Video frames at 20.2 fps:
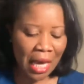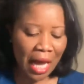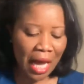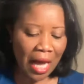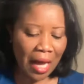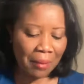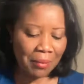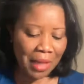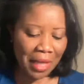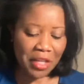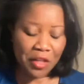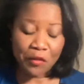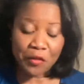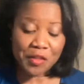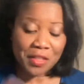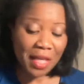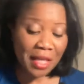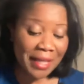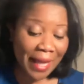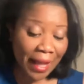Um, and you've
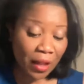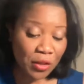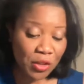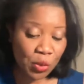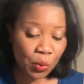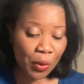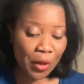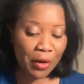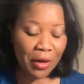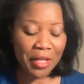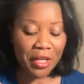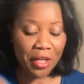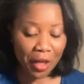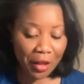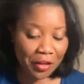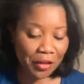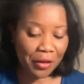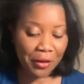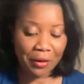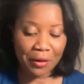said elsewhere in
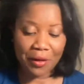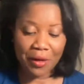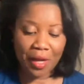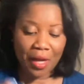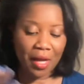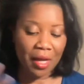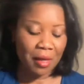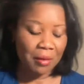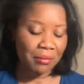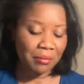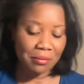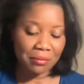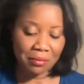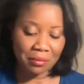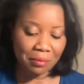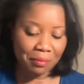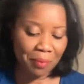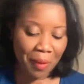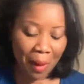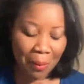other um,
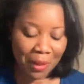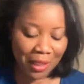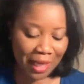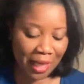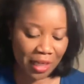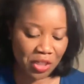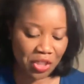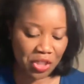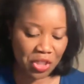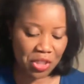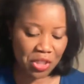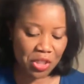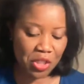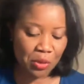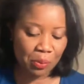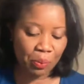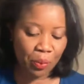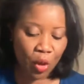publications.